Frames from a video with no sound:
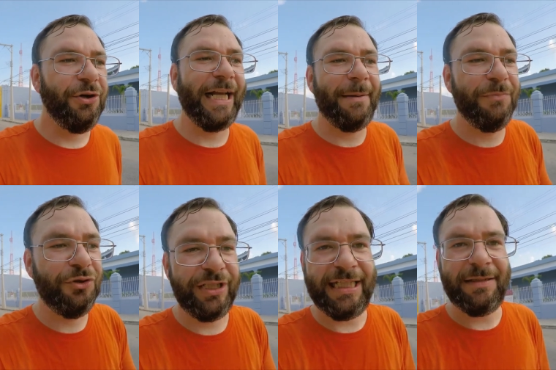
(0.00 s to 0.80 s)
know, you got
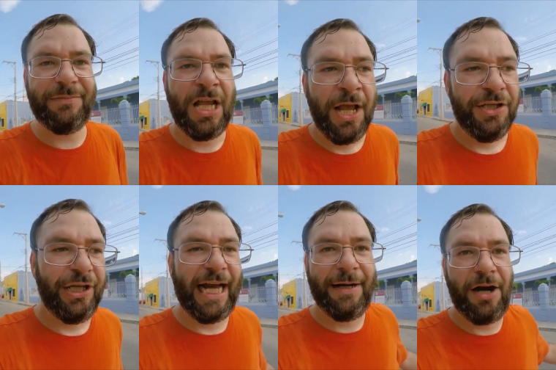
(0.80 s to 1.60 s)
museums,
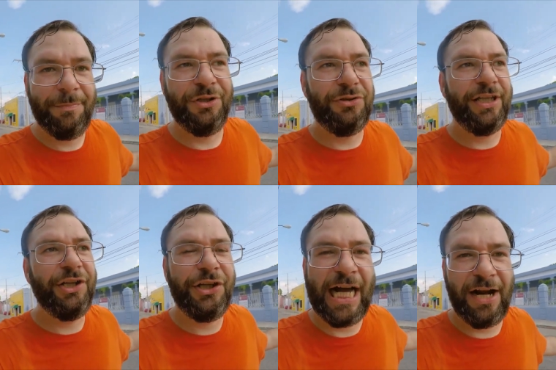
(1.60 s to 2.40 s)
you got a muse you
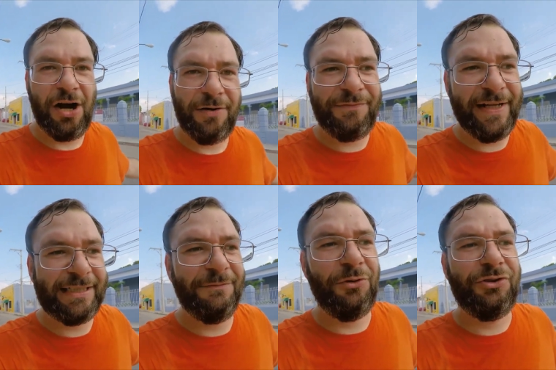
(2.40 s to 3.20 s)
know, you got art
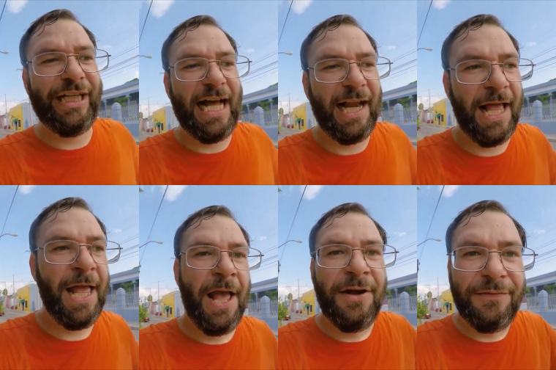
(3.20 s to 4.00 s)
festivals, you got
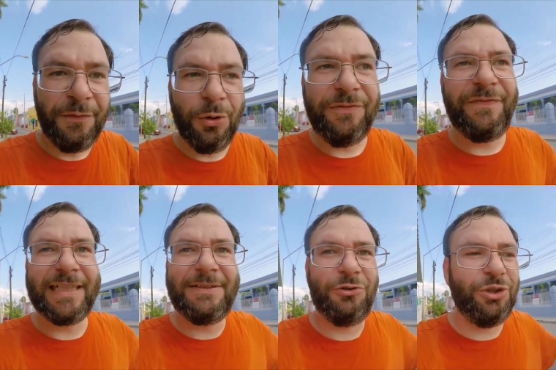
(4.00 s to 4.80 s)
food
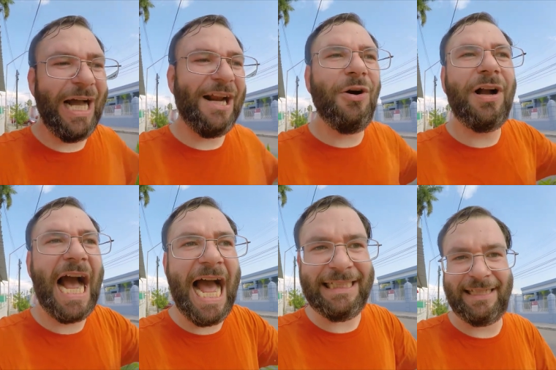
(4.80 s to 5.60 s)
festivals, you got all
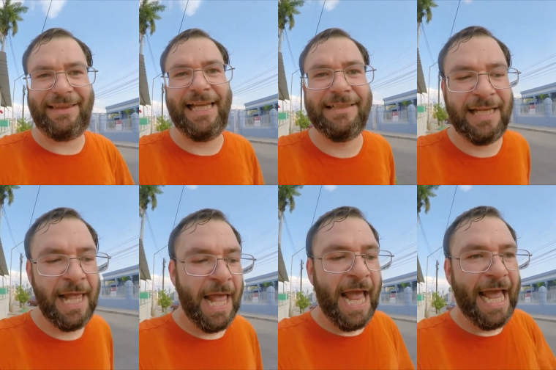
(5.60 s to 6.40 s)
kinds of things.
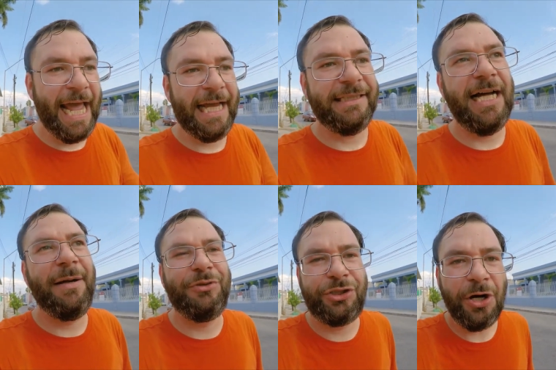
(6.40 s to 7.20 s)
And
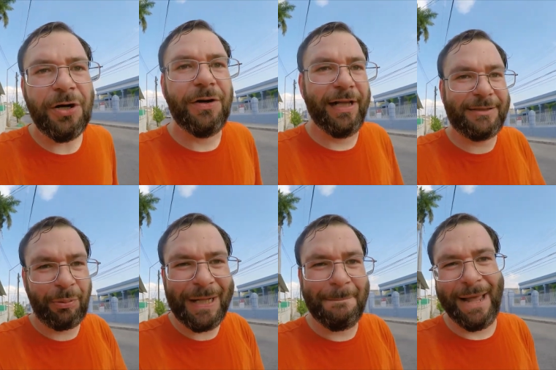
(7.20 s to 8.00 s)
I'm um, sure it's
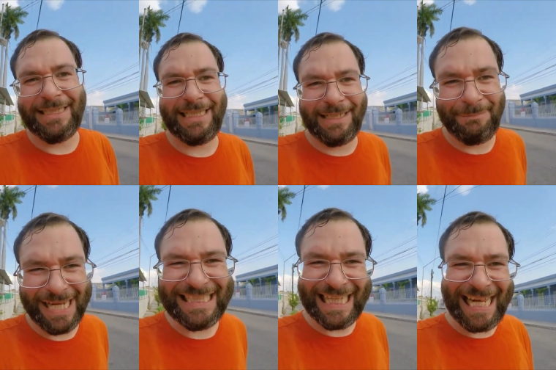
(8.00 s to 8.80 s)
pretty Mexi
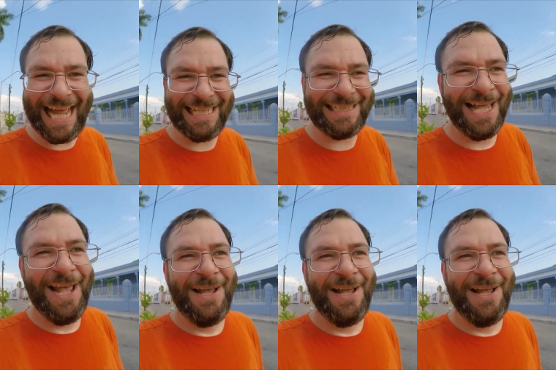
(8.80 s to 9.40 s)
Mexicanized.